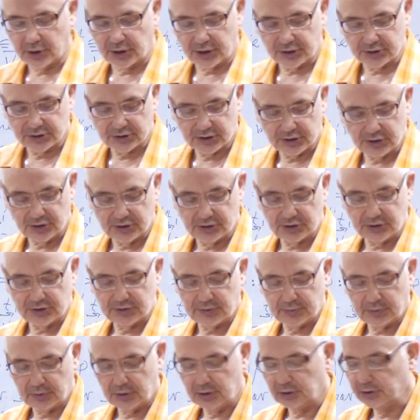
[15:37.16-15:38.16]
the progress
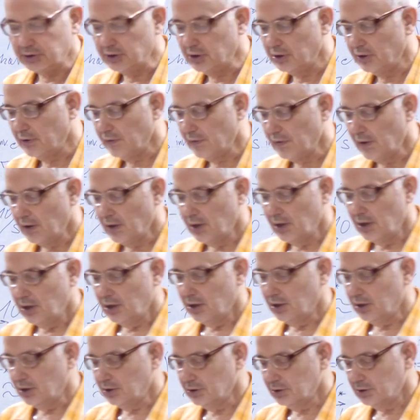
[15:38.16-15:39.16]
in this field.
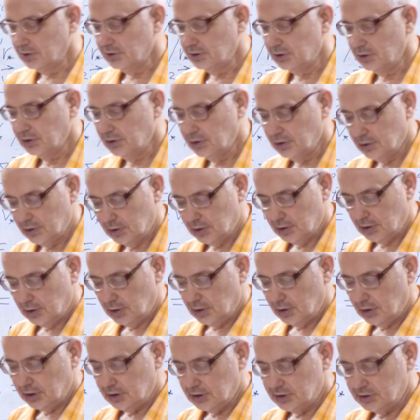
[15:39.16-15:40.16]
And
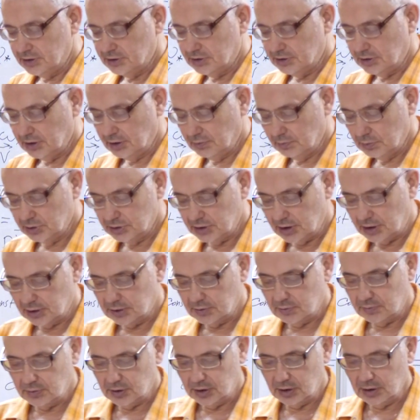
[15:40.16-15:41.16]
it
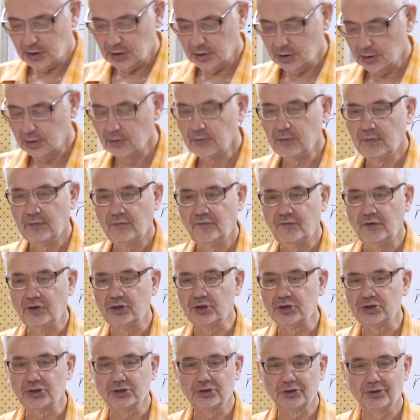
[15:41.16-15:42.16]
seems that we
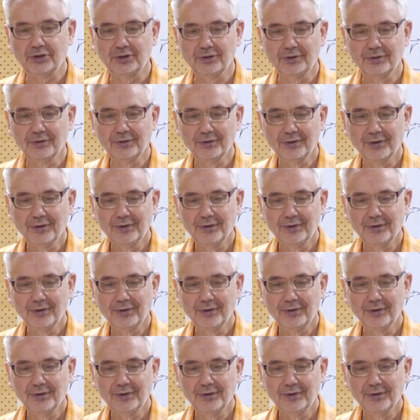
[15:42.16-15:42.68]
finished.